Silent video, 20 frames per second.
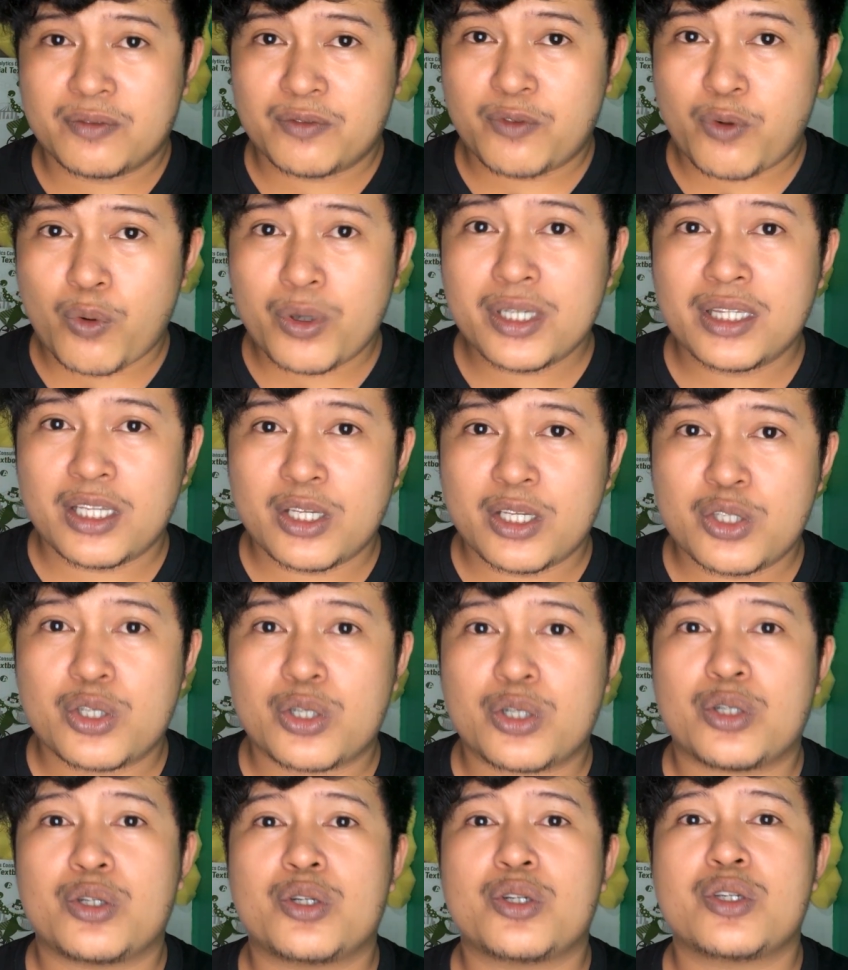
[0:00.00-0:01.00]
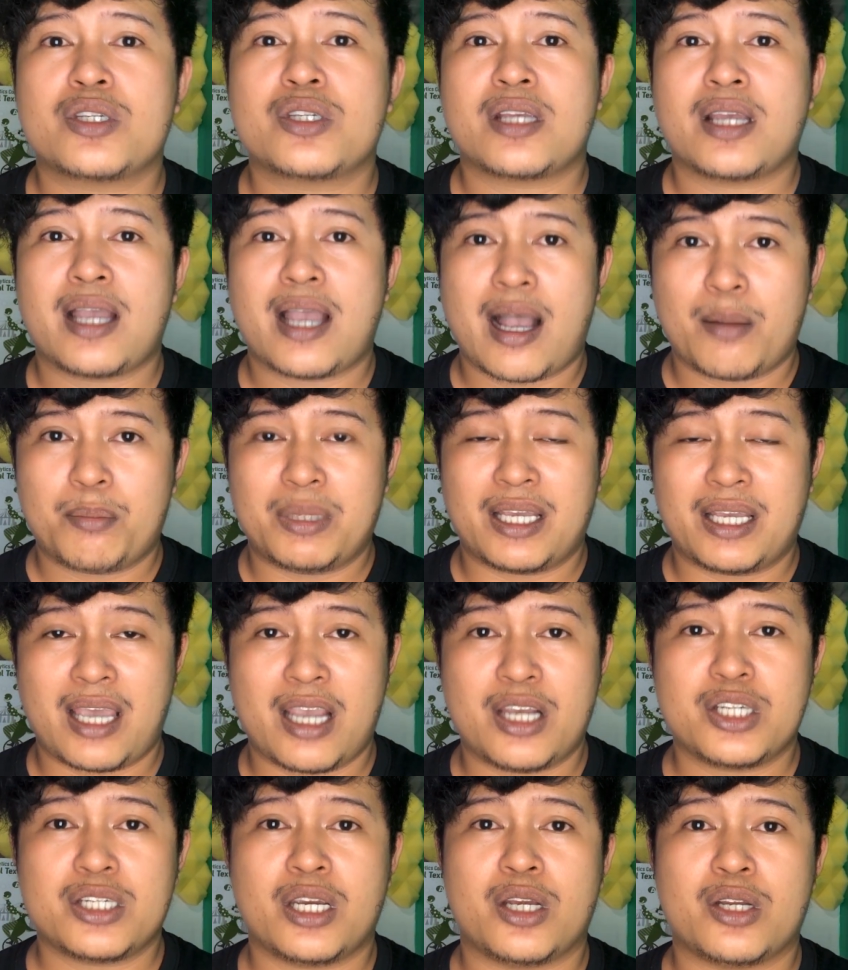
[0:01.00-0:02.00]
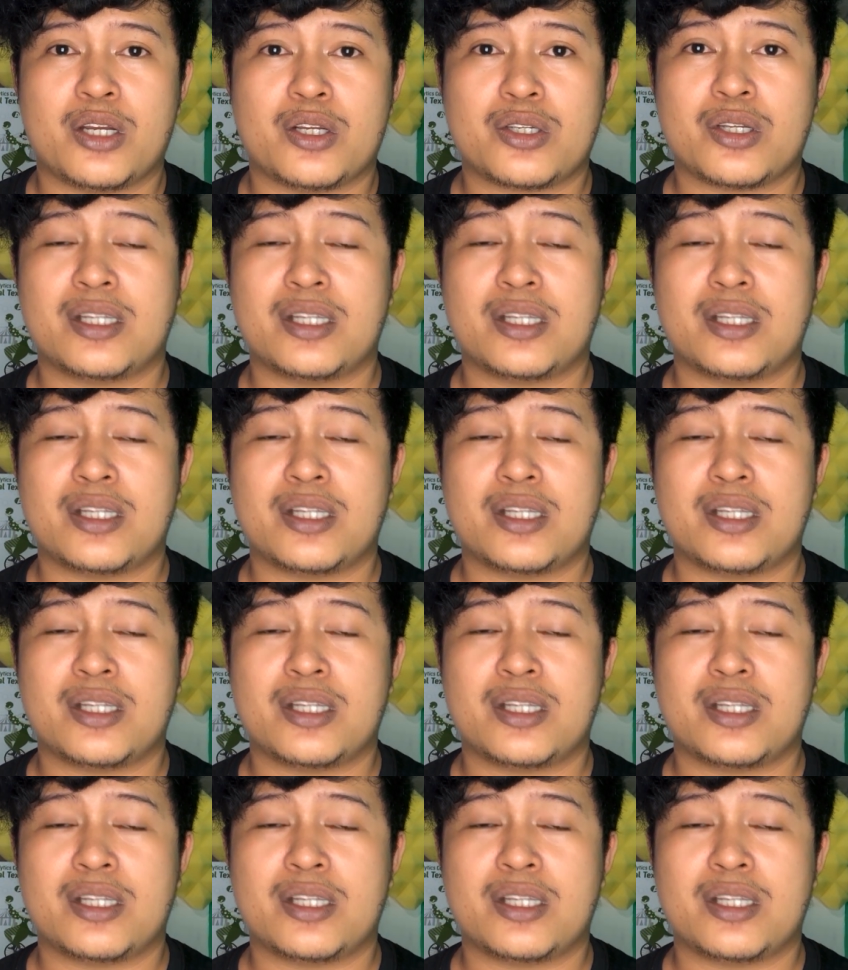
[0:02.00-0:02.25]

for Teachers application.